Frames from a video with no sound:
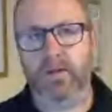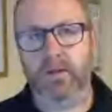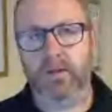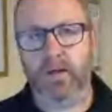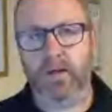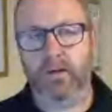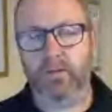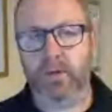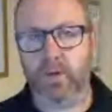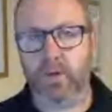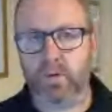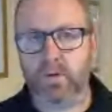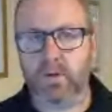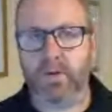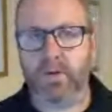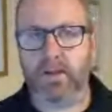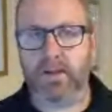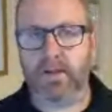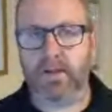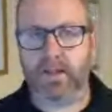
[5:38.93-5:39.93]
And we talked
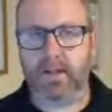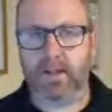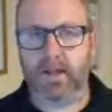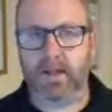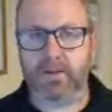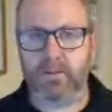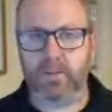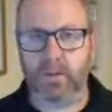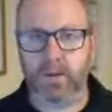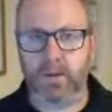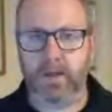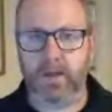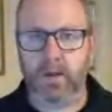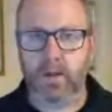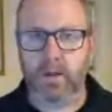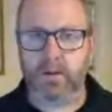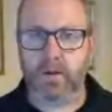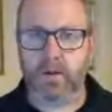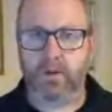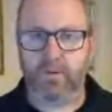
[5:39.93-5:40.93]
about that last week.
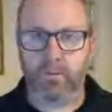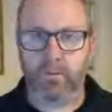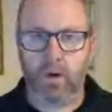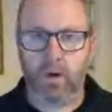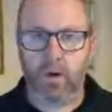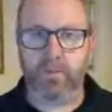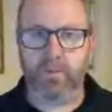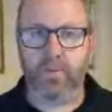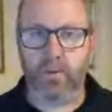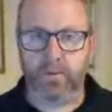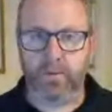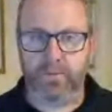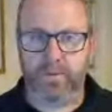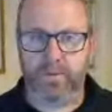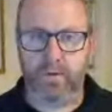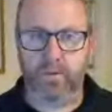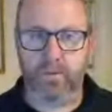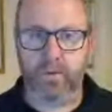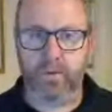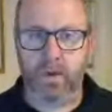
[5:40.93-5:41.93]
So from my point of
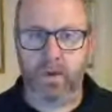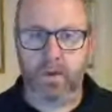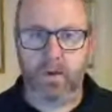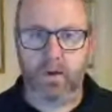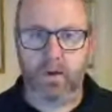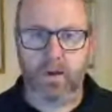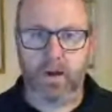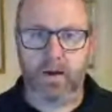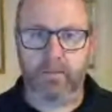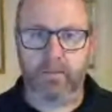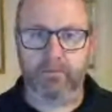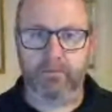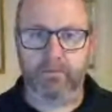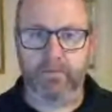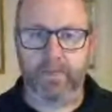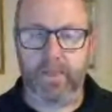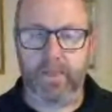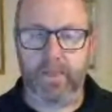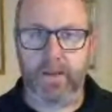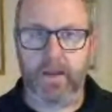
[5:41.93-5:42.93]
view,
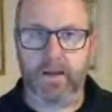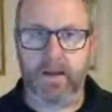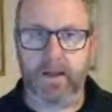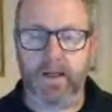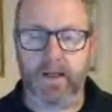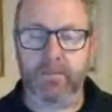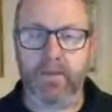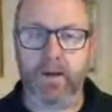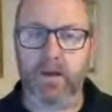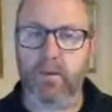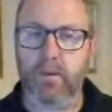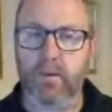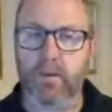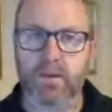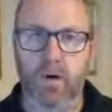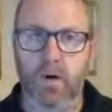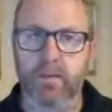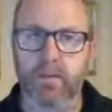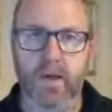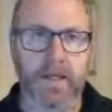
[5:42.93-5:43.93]
in many ways,
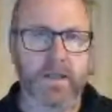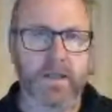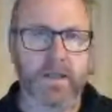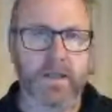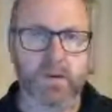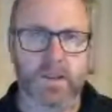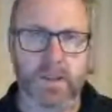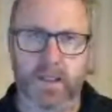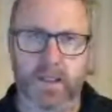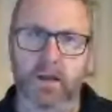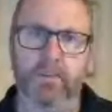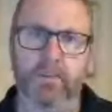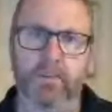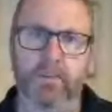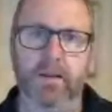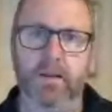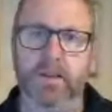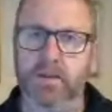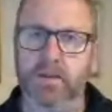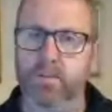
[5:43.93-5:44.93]
I'm agnostic
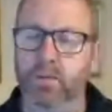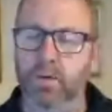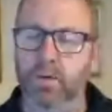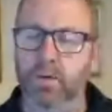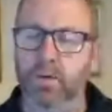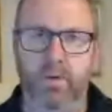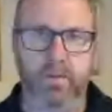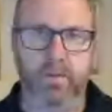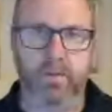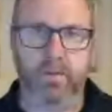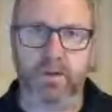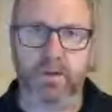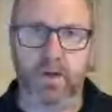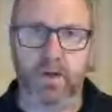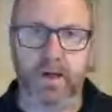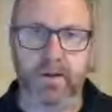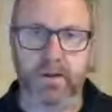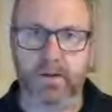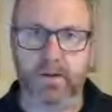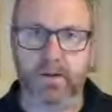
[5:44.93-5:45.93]
about this move. I'm going to
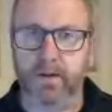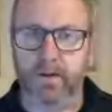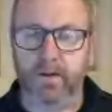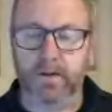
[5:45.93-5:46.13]
trade it.